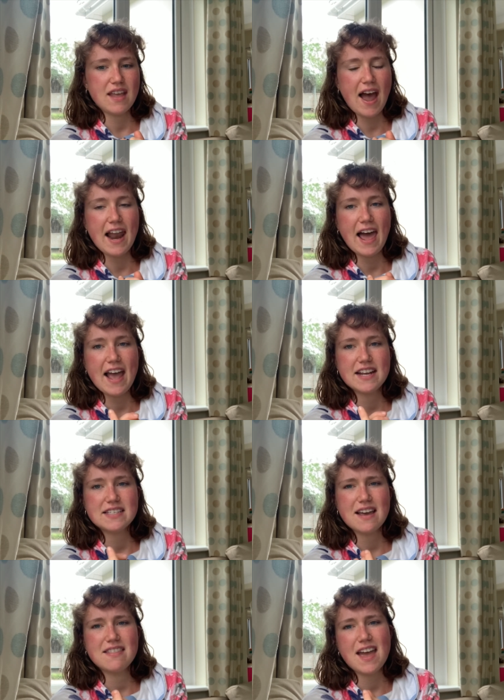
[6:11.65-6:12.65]
I liked.
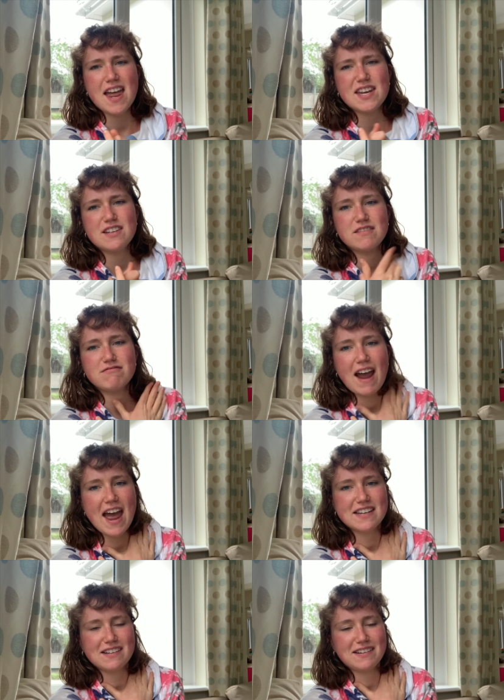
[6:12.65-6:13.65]
And then
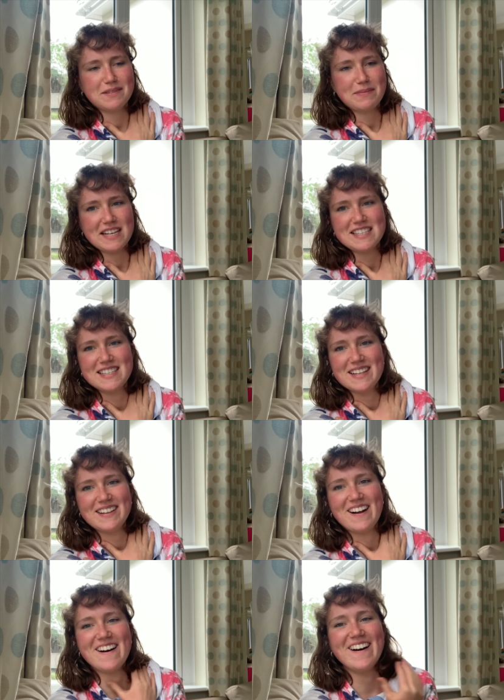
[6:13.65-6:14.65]
Red, oh bless his little
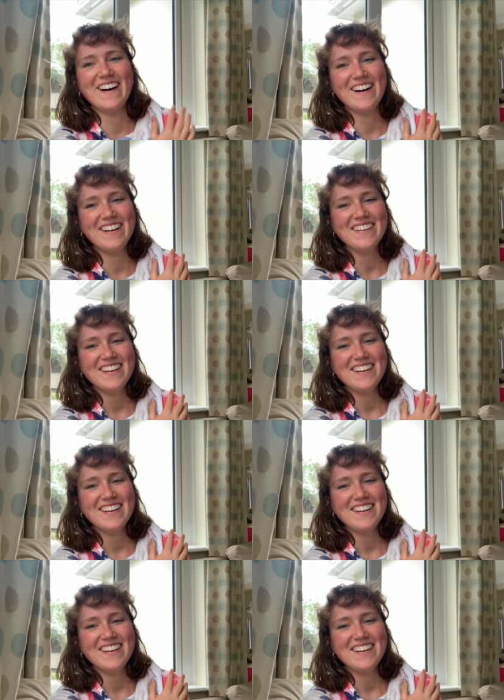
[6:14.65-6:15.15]
heart.